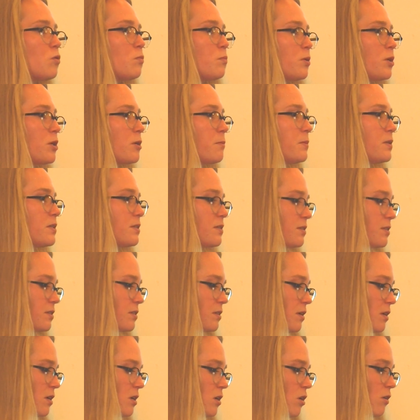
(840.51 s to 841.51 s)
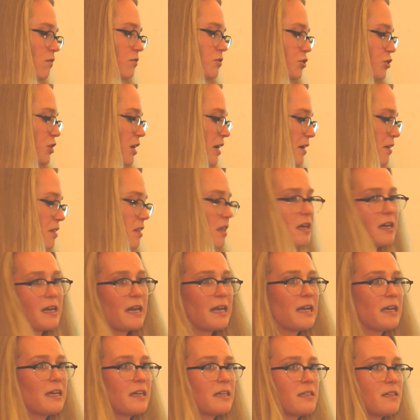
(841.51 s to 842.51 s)
purpose of
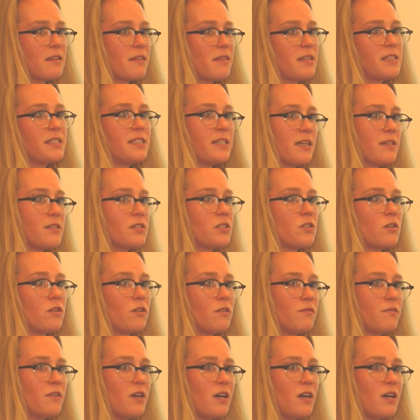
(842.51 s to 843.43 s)
strengthening the sense of